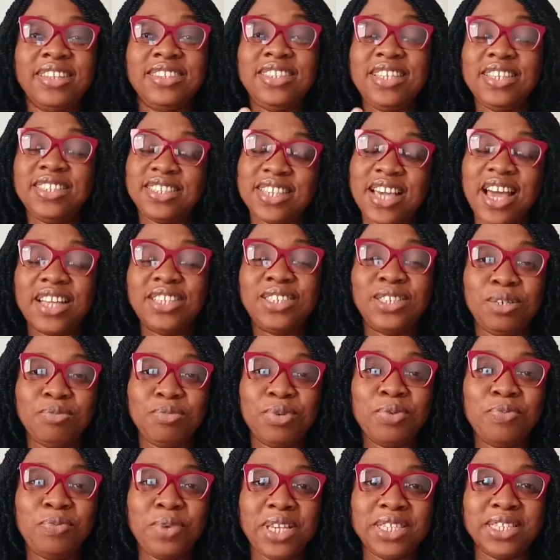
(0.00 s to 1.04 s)

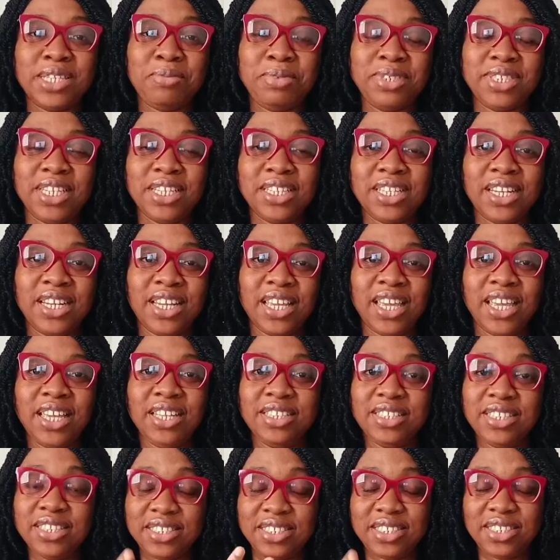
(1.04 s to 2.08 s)
detachable base let me take that again
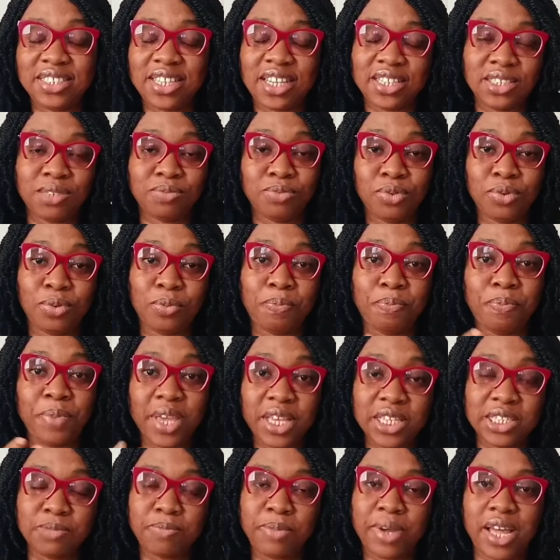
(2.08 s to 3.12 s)
this detachable
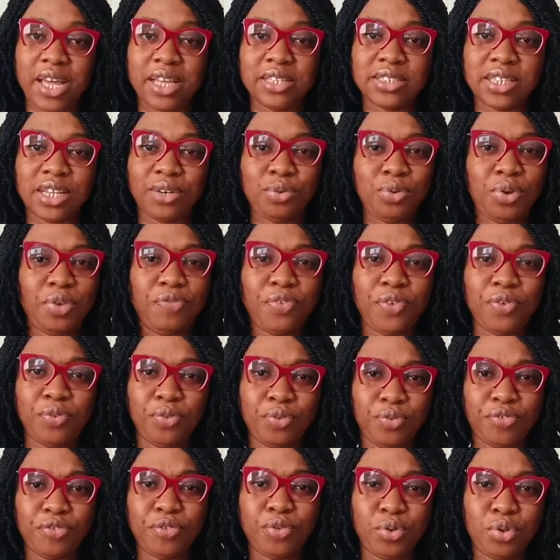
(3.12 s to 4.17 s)
base pants i don't know if you,
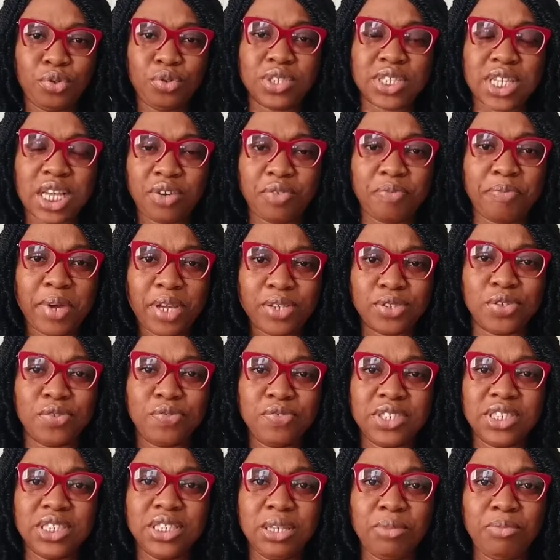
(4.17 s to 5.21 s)
you know those kind of pants or you've
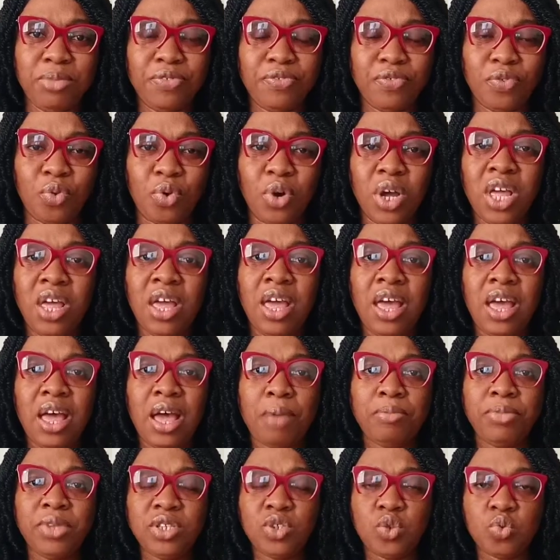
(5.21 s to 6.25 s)
seen them before
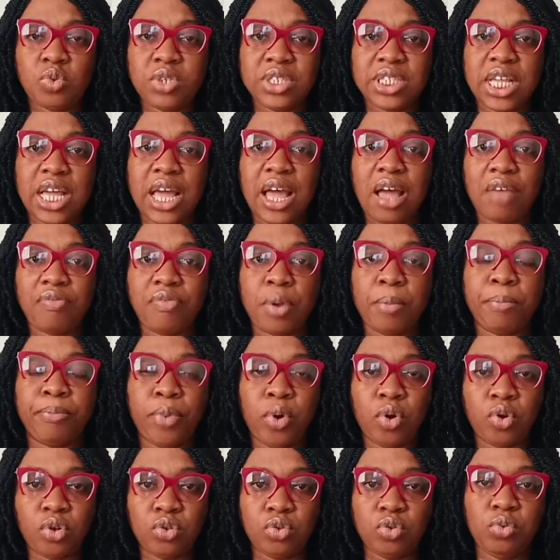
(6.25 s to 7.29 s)
um this one's to have a
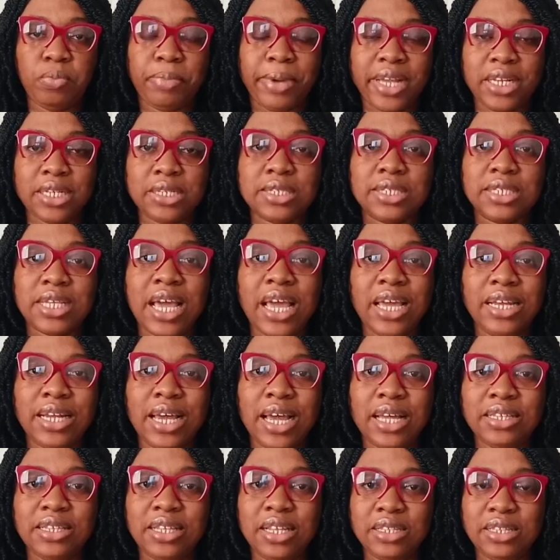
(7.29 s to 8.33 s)
buckle by the side
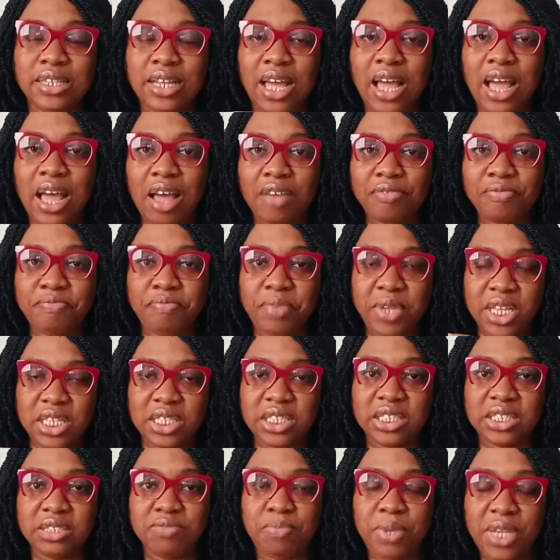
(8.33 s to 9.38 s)
and then half
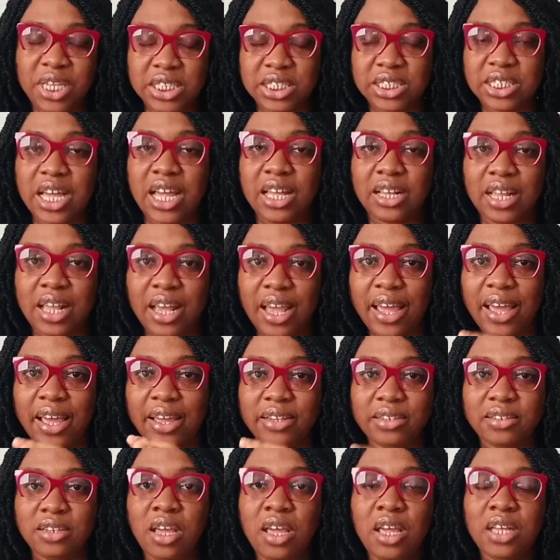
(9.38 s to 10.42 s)
beads base that that
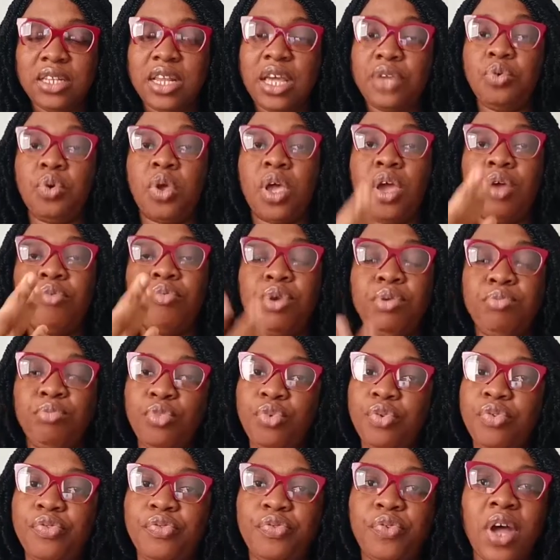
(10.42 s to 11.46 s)
can that you can
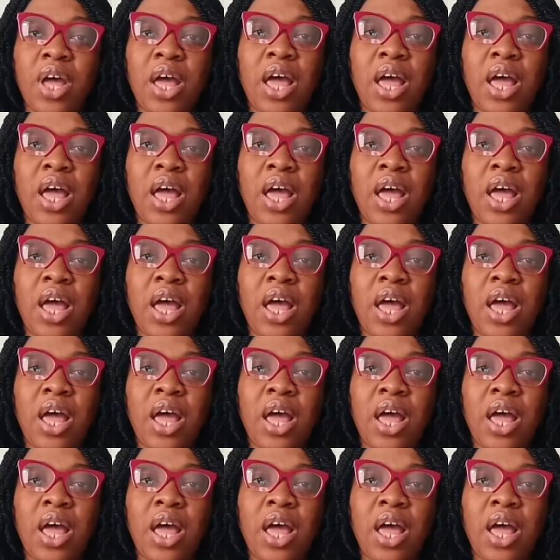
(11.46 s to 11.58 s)
remove